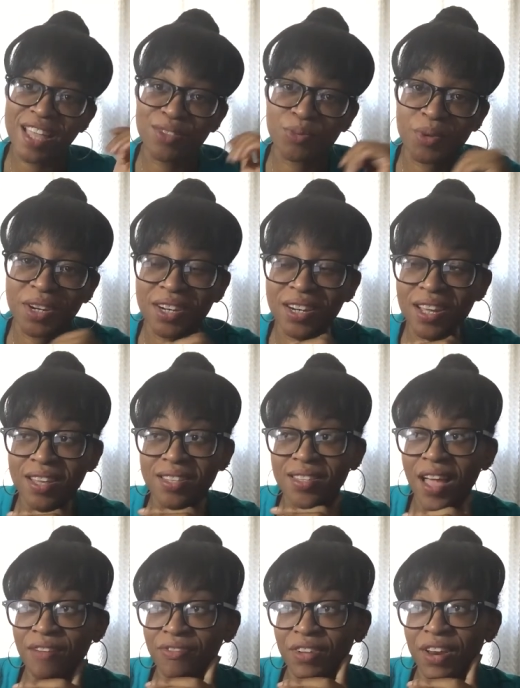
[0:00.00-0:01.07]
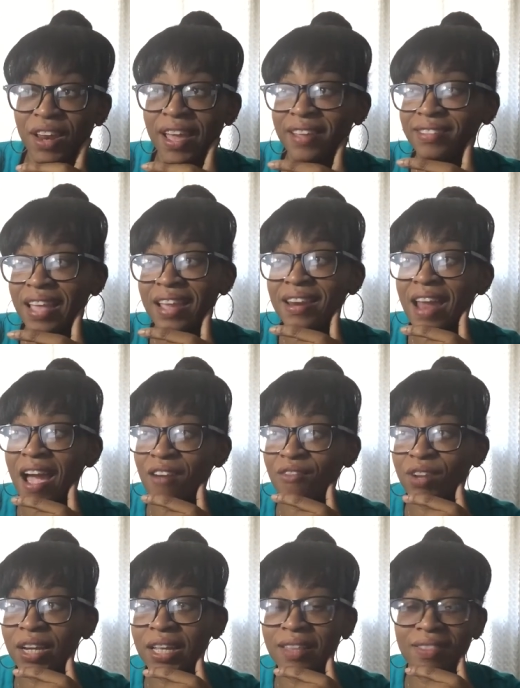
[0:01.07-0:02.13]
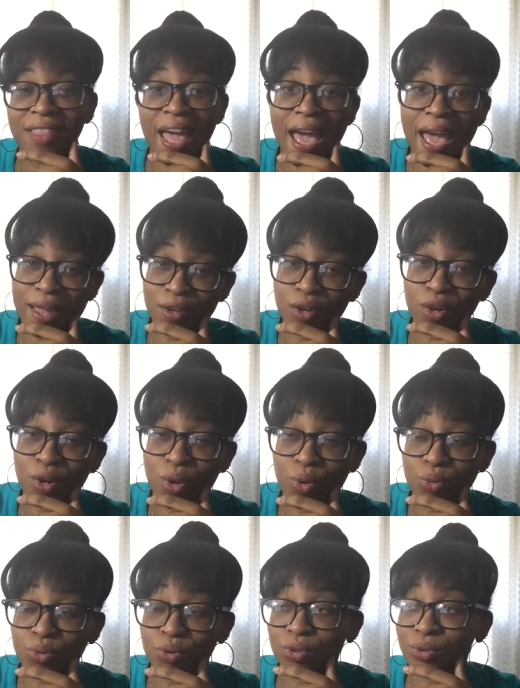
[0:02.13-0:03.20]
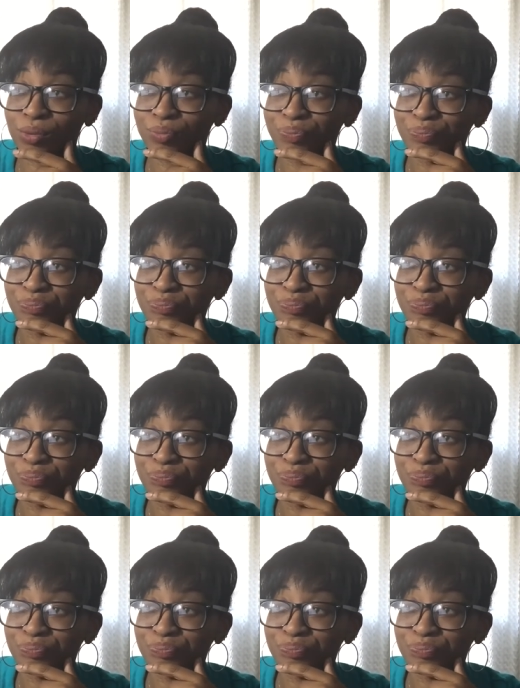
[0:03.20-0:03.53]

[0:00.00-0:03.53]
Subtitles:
That's what it is. I feel like they not really that close.